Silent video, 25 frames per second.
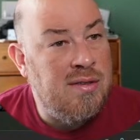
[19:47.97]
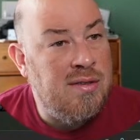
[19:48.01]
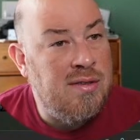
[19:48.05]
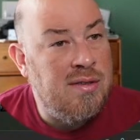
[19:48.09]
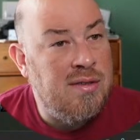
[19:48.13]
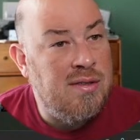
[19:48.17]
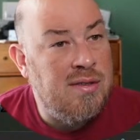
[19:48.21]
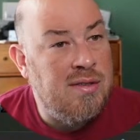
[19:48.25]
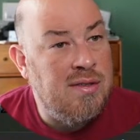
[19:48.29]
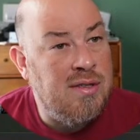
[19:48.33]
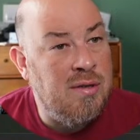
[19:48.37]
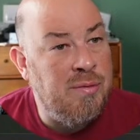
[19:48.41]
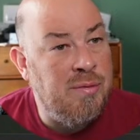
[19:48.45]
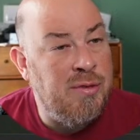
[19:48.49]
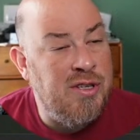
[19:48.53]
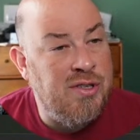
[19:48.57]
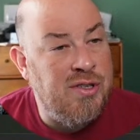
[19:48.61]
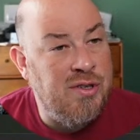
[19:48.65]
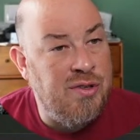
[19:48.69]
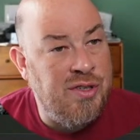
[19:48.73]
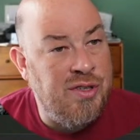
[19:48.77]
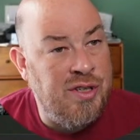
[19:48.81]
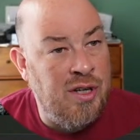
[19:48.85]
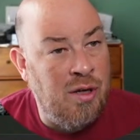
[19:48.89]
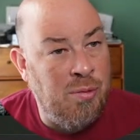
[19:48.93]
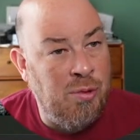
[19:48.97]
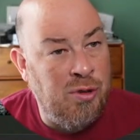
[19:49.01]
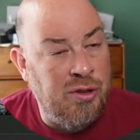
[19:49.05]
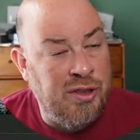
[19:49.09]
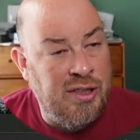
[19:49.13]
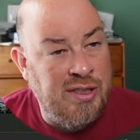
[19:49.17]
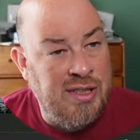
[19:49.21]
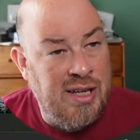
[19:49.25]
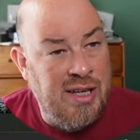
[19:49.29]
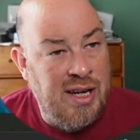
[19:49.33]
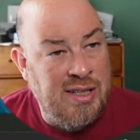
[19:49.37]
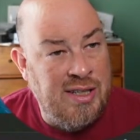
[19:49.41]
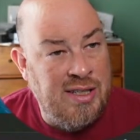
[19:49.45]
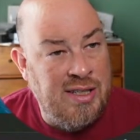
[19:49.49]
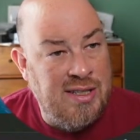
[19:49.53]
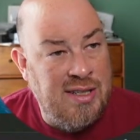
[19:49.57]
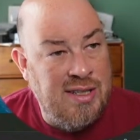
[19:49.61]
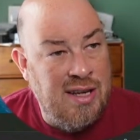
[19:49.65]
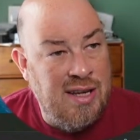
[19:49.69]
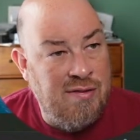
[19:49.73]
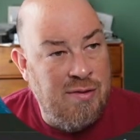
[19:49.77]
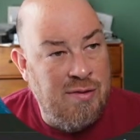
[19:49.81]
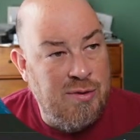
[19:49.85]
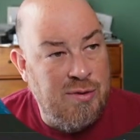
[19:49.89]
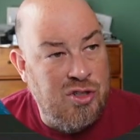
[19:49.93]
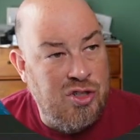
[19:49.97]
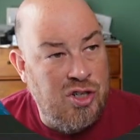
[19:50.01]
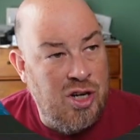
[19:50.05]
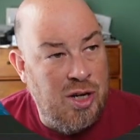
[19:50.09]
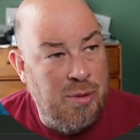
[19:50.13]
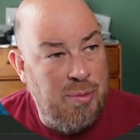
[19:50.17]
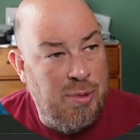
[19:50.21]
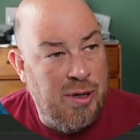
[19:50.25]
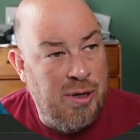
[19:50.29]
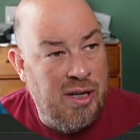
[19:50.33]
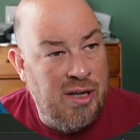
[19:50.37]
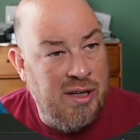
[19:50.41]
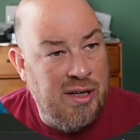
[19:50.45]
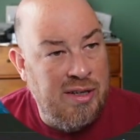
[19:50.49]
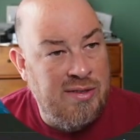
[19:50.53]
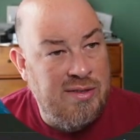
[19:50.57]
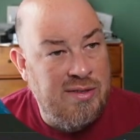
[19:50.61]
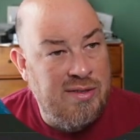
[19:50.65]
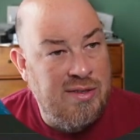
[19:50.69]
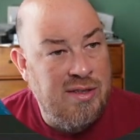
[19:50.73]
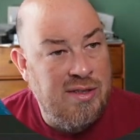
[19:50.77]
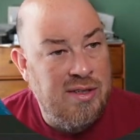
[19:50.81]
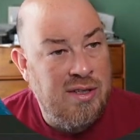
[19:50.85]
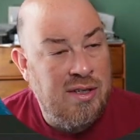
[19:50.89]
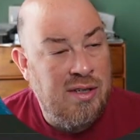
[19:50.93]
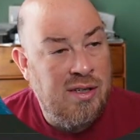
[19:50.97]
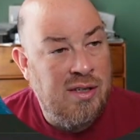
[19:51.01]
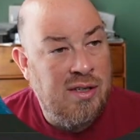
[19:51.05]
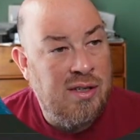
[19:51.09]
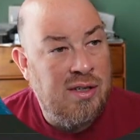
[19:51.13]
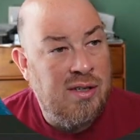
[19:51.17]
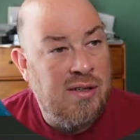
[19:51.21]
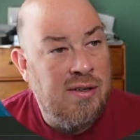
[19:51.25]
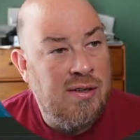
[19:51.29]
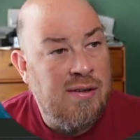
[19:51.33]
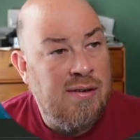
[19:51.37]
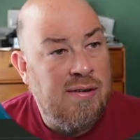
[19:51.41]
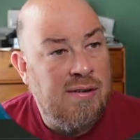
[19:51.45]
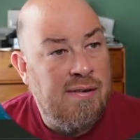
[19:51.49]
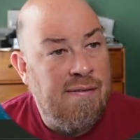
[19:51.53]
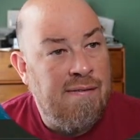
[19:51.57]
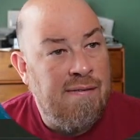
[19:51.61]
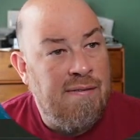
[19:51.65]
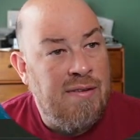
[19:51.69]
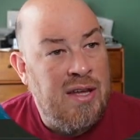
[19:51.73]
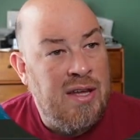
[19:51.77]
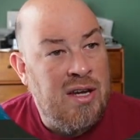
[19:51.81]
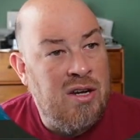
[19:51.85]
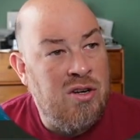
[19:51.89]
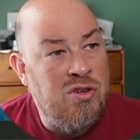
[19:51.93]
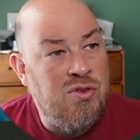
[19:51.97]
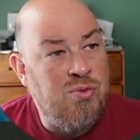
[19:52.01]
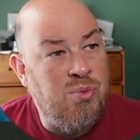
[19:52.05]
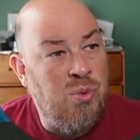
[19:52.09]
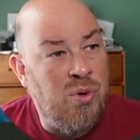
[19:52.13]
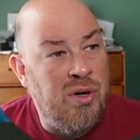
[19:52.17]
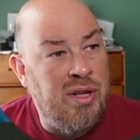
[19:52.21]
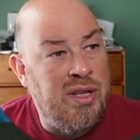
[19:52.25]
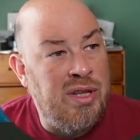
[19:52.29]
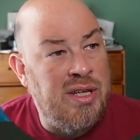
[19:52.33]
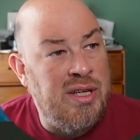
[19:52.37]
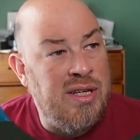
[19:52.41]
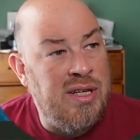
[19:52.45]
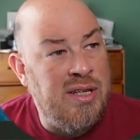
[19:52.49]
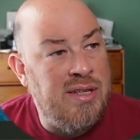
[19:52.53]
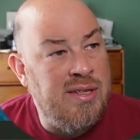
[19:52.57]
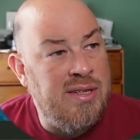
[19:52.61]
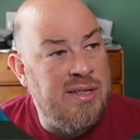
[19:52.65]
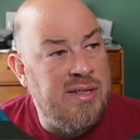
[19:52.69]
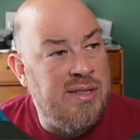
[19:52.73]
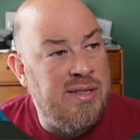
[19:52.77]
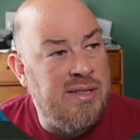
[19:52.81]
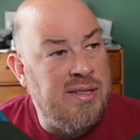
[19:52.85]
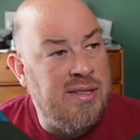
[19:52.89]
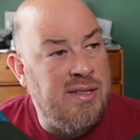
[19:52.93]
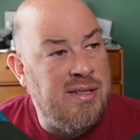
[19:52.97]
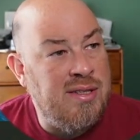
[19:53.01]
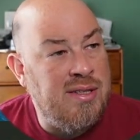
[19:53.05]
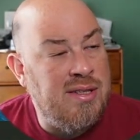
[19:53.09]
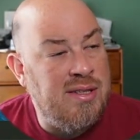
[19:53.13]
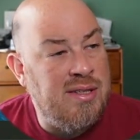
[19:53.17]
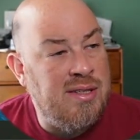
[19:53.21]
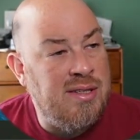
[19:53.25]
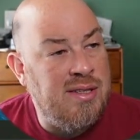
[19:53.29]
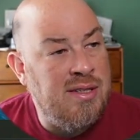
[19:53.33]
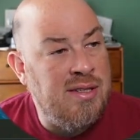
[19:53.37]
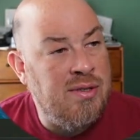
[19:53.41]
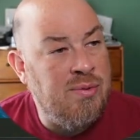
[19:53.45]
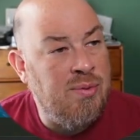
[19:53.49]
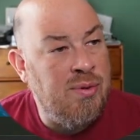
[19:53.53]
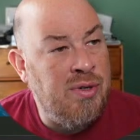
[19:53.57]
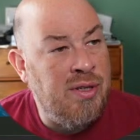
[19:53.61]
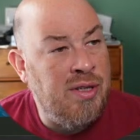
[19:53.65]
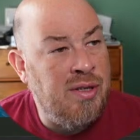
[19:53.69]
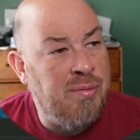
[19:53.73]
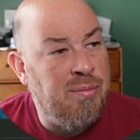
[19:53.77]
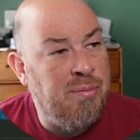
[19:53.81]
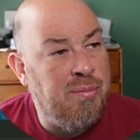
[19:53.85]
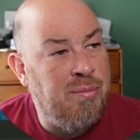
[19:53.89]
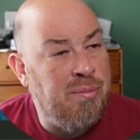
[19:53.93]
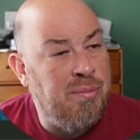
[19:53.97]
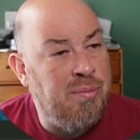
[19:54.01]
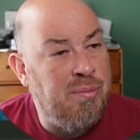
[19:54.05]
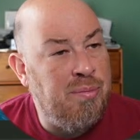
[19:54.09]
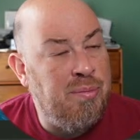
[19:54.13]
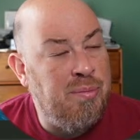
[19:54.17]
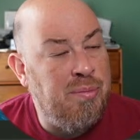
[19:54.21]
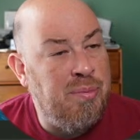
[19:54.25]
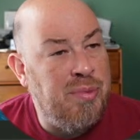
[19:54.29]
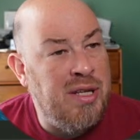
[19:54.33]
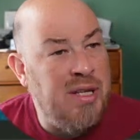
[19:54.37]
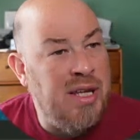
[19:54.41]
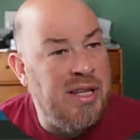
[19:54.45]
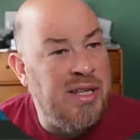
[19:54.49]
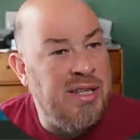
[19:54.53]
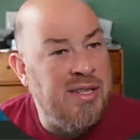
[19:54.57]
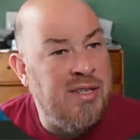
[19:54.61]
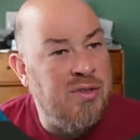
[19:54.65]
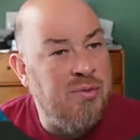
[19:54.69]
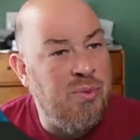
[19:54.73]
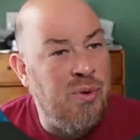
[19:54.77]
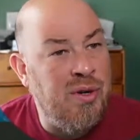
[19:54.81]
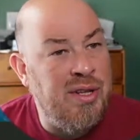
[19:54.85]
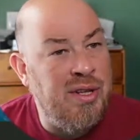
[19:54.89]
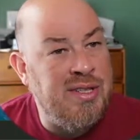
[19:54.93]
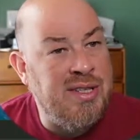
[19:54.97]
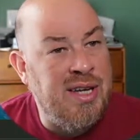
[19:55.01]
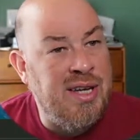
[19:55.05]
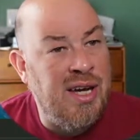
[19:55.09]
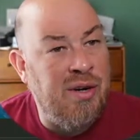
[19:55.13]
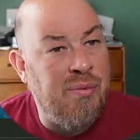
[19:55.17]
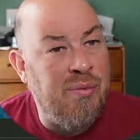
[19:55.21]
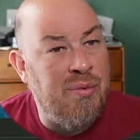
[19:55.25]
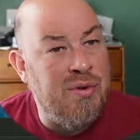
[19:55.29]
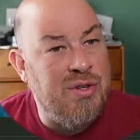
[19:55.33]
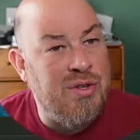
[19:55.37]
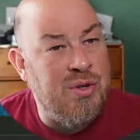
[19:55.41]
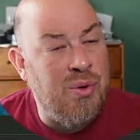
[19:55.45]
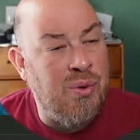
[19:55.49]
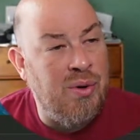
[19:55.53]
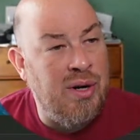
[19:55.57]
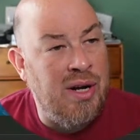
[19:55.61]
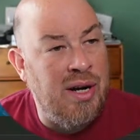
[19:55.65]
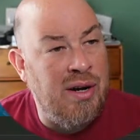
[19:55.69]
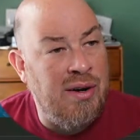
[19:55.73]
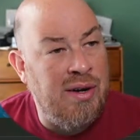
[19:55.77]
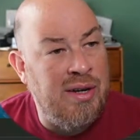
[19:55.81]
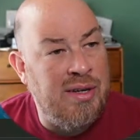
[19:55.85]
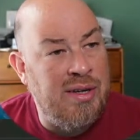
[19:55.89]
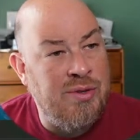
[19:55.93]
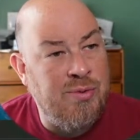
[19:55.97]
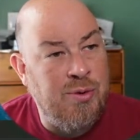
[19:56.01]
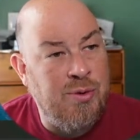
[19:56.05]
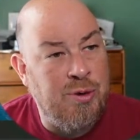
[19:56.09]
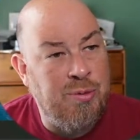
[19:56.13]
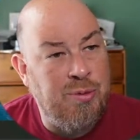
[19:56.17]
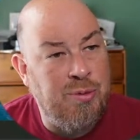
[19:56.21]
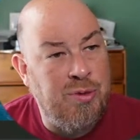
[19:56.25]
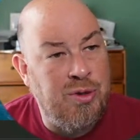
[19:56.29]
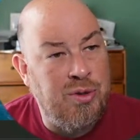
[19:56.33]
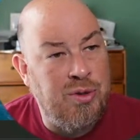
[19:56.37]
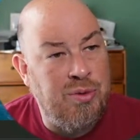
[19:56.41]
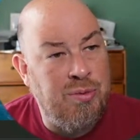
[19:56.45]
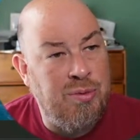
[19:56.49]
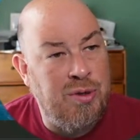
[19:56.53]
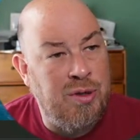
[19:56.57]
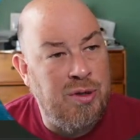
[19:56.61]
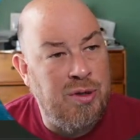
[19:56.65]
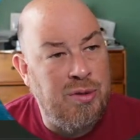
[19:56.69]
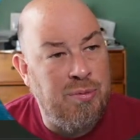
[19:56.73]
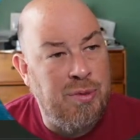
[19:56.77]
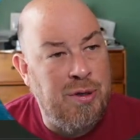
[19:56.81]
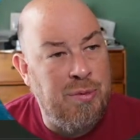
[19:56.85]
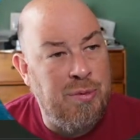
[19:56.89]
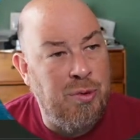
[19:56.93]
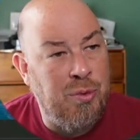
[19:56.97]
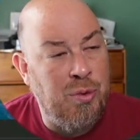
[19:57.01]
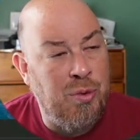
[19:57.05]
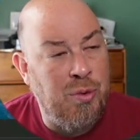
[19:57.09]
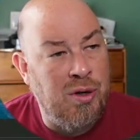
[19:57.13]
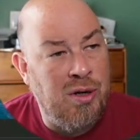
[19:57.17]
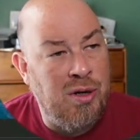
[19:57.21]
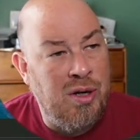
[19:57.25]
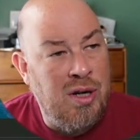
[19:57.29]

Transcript: Some of these are doubled because I had to save them as JPEGs. Here's one of these. Is this one of the? Yeah, this is one of these kind of resort areas where people were.